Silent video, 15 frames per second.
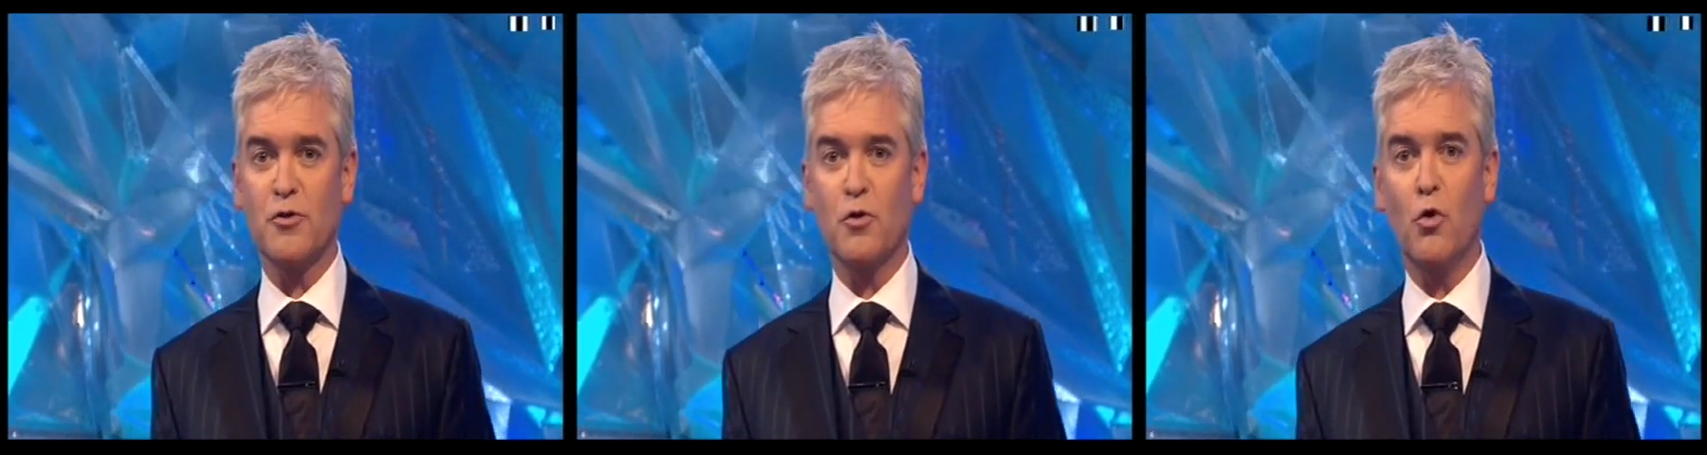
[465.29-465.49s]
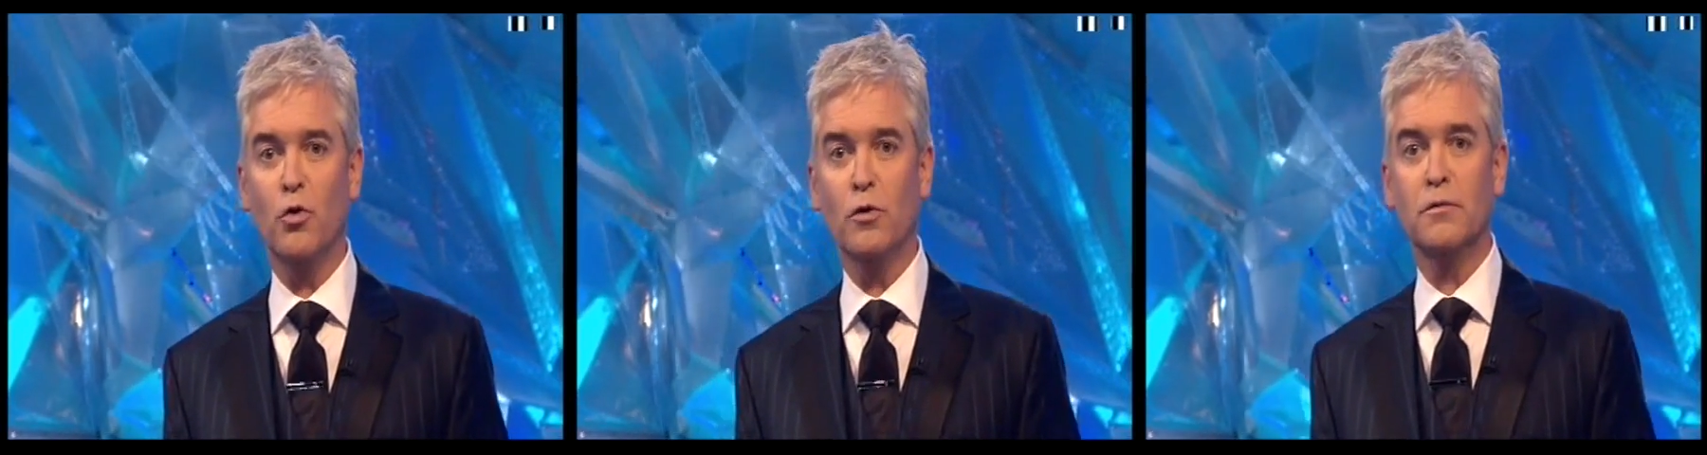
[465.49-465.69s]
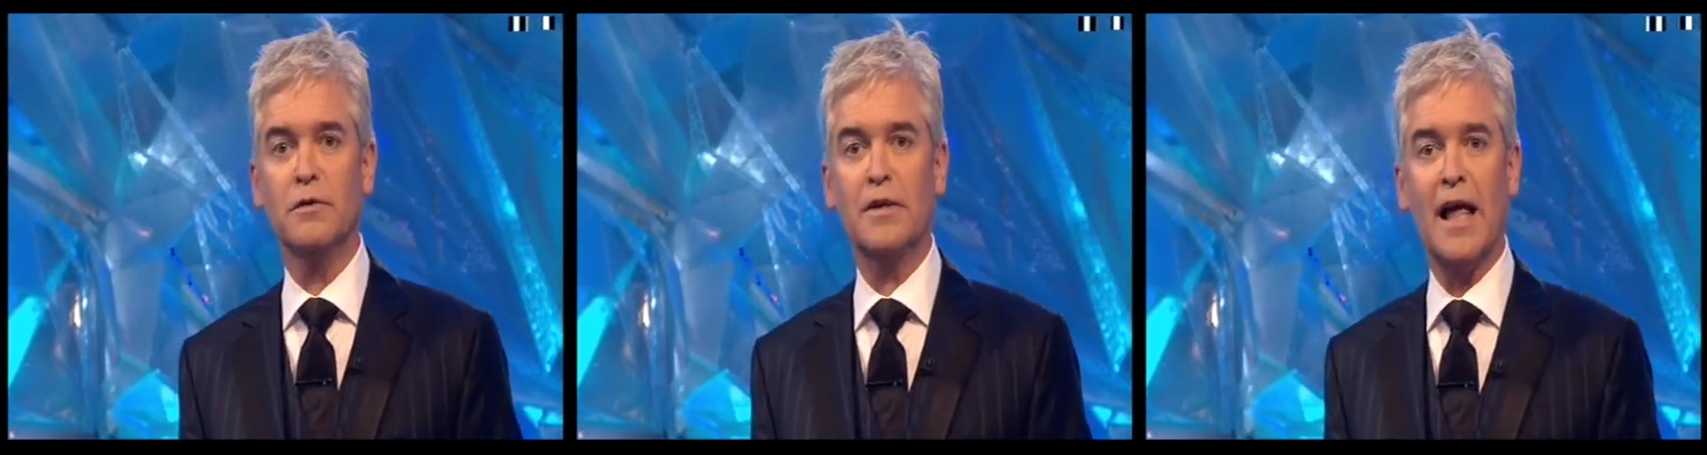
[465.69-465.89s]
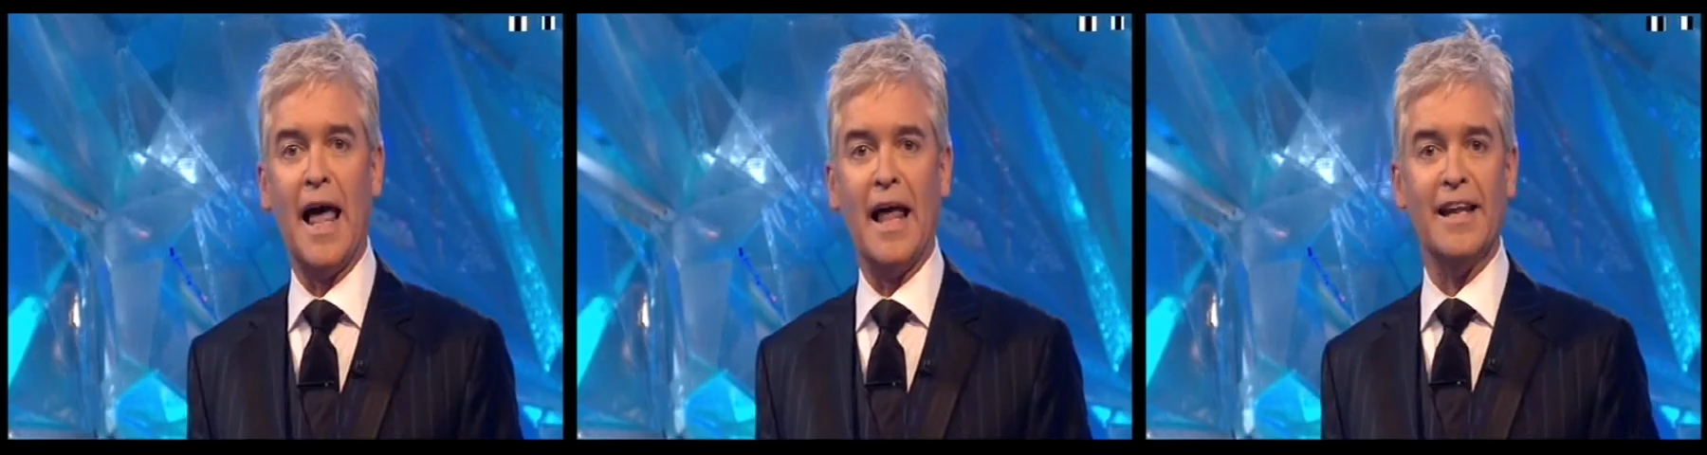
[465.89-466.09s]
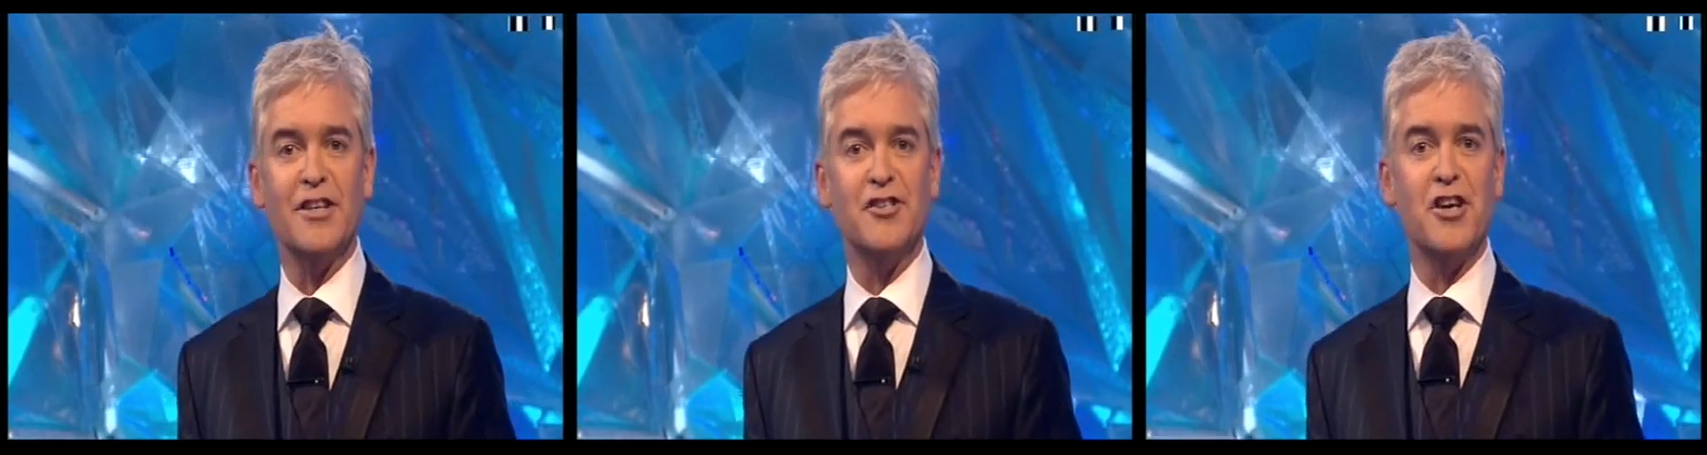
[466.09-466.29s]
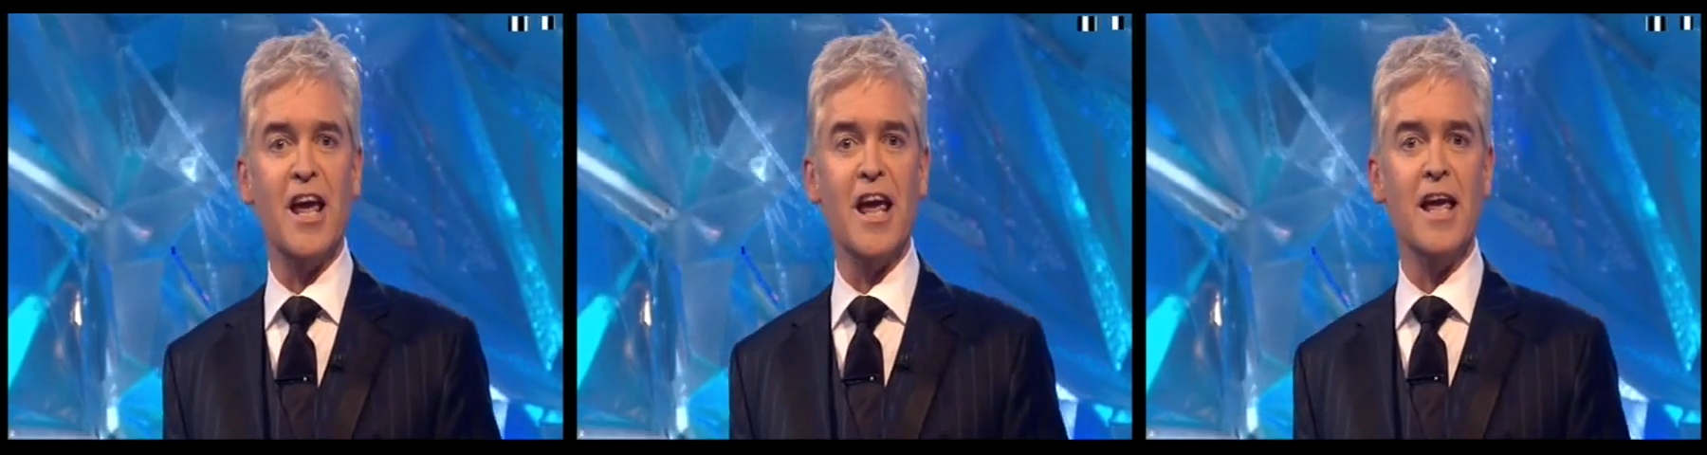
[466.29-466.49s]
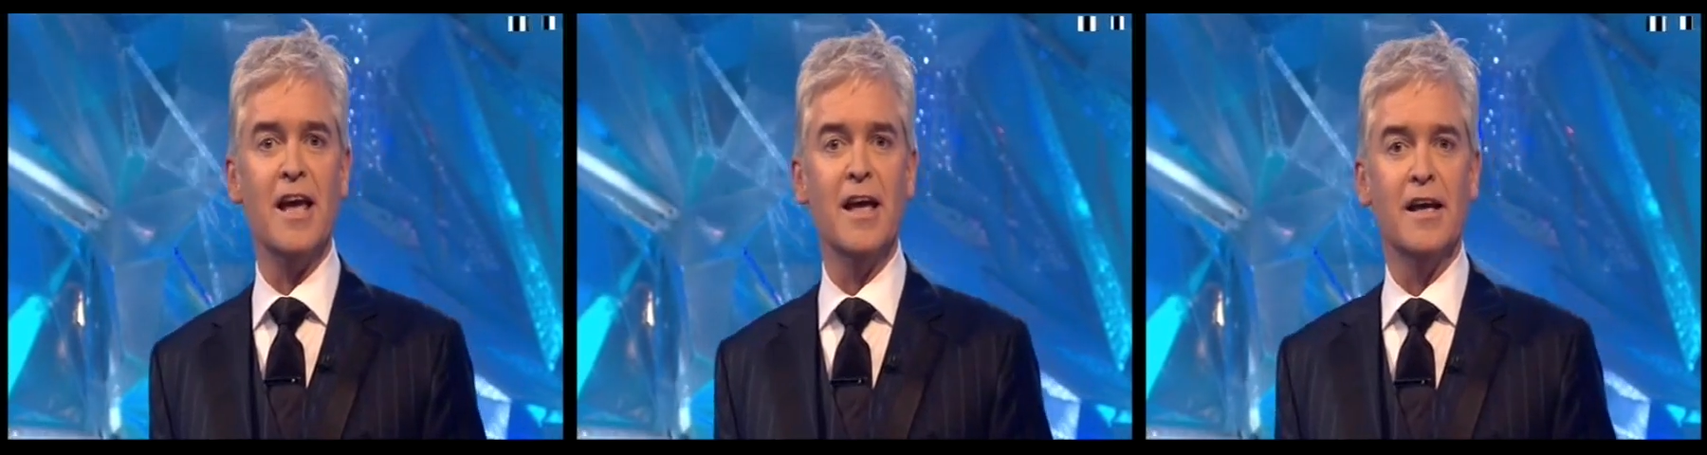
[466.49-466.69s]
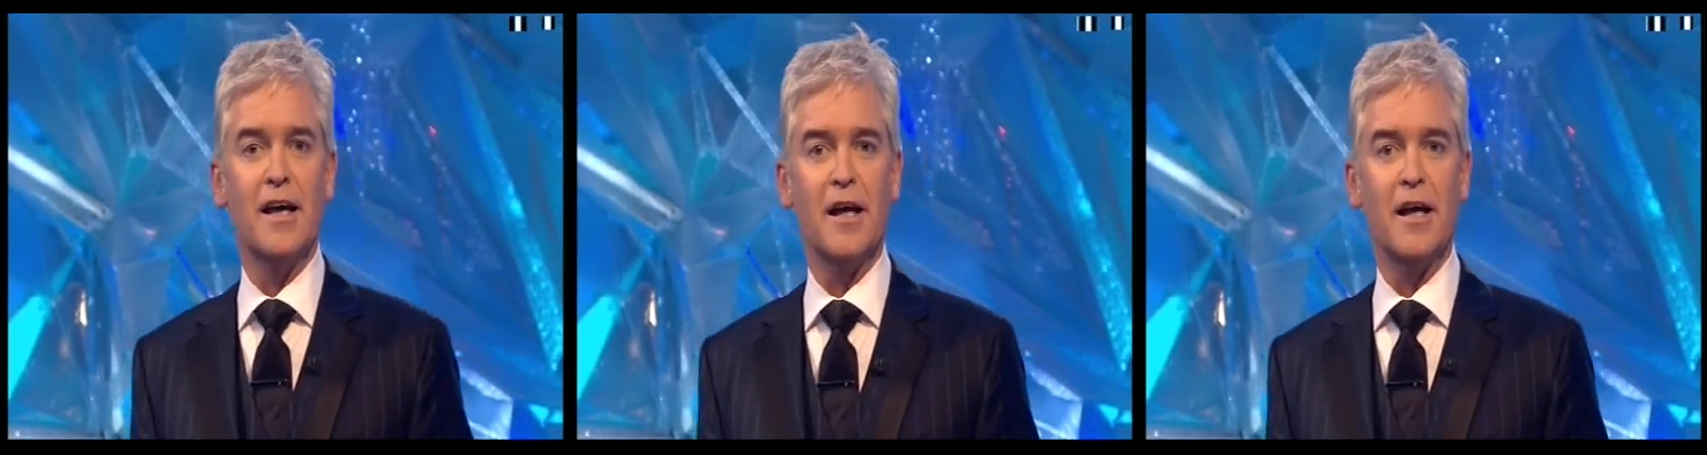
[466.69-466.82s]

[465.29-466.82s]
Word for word: all Ali G,